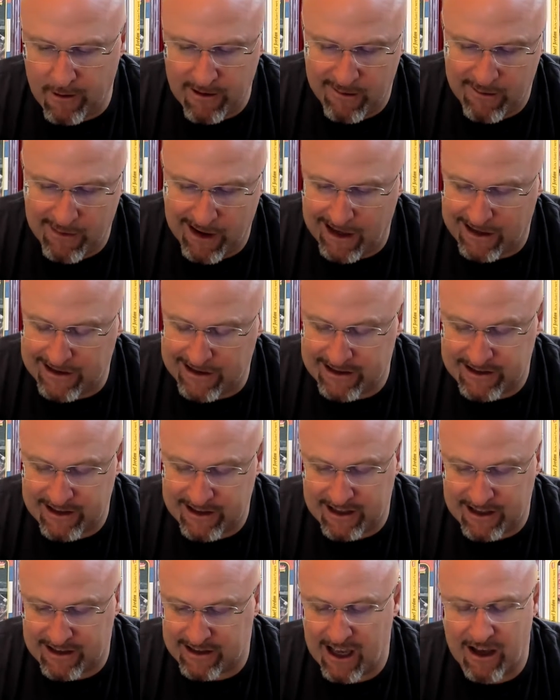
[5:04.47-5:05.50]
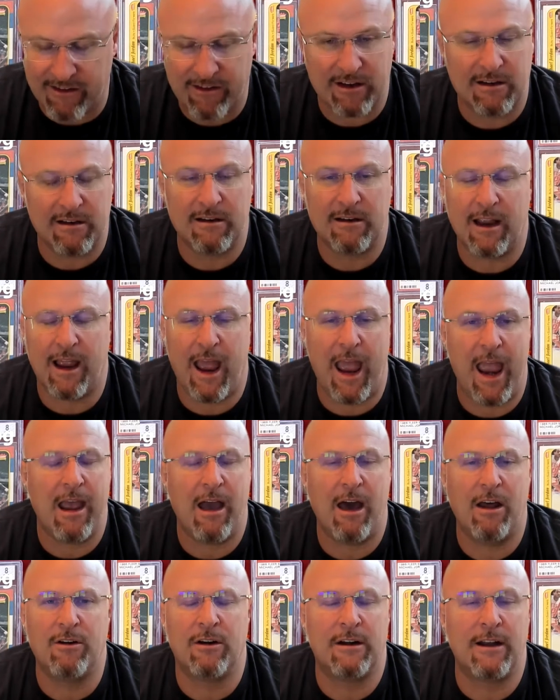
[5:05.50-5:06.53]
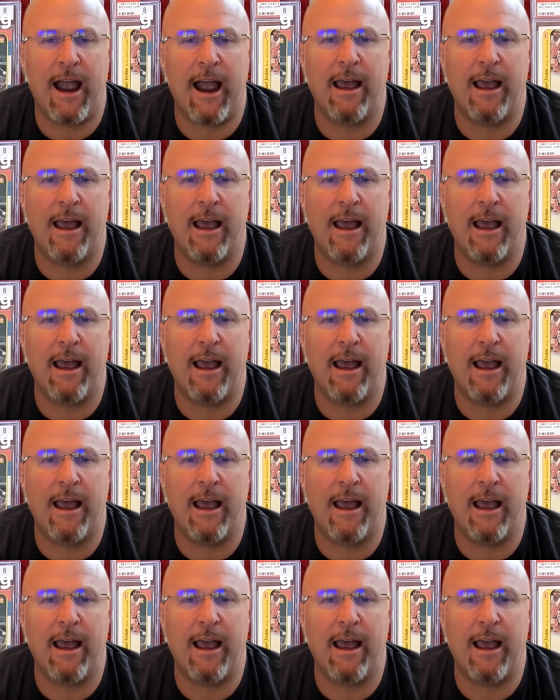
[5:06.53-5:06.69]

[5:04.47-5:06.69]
to make $600, $700, $800,